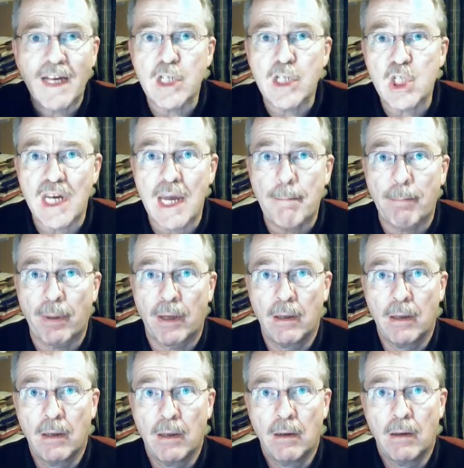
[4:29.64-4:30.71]
that shape.
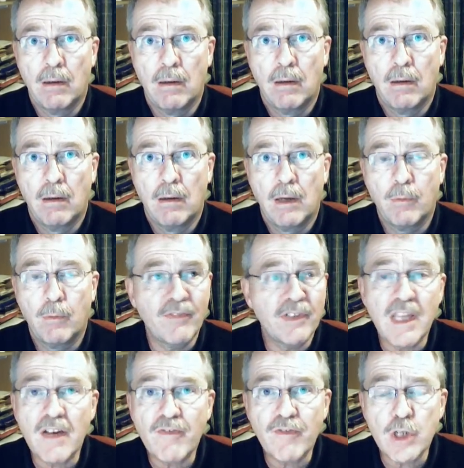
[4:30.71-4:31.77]
It would have a
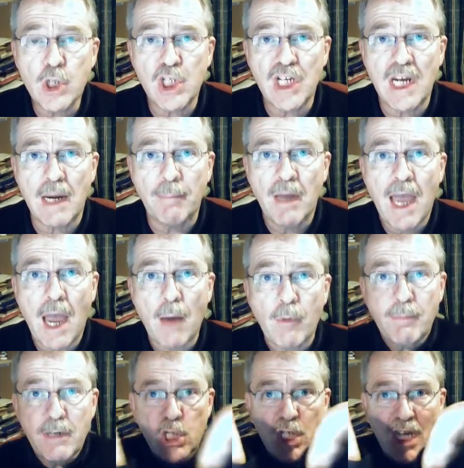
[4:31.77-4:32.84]
different shape. It
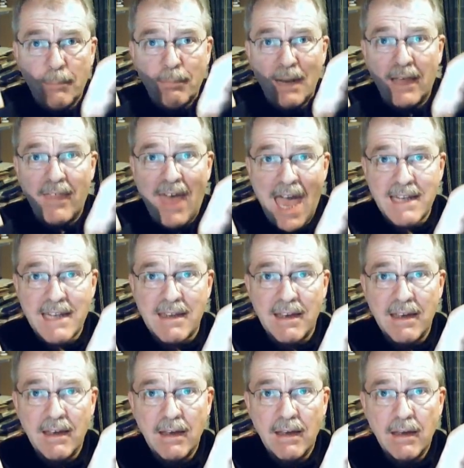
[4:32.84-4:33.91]
would be shaped like that.
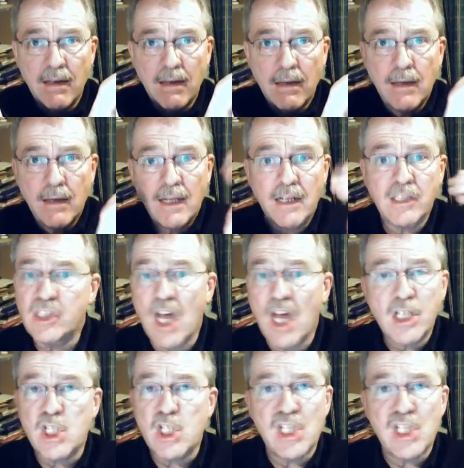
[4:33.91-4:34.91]
It's not